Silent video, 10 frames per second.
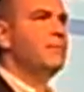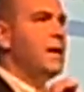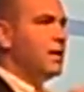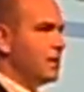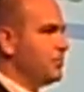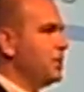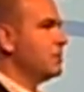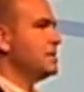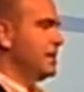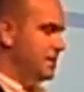of making
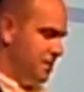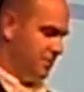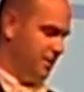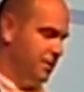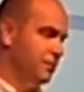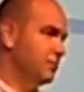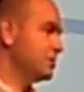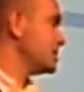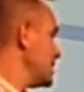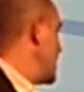computers easier to
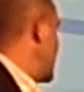use.